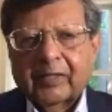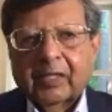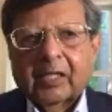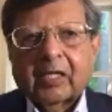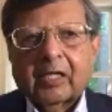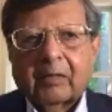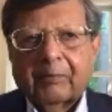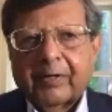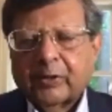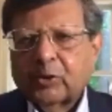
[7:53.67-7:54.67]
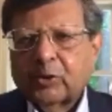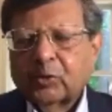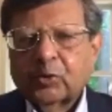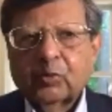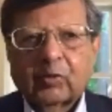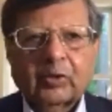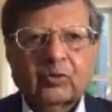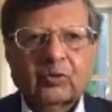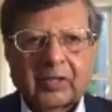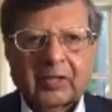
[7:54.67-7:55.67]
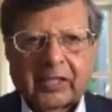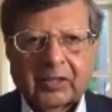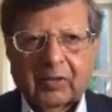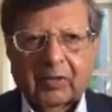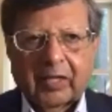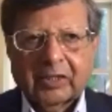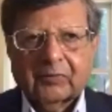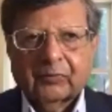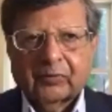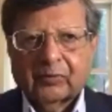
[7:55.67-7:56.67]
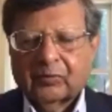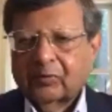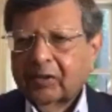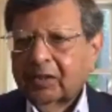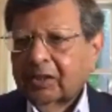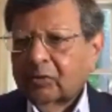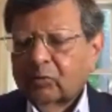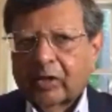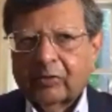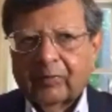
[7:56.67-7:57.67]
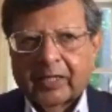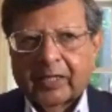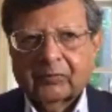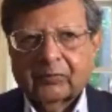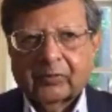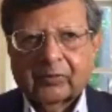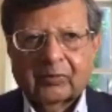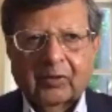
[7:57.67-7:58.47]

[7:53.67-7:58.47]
compared to what the society will ask for you, work will ask for you,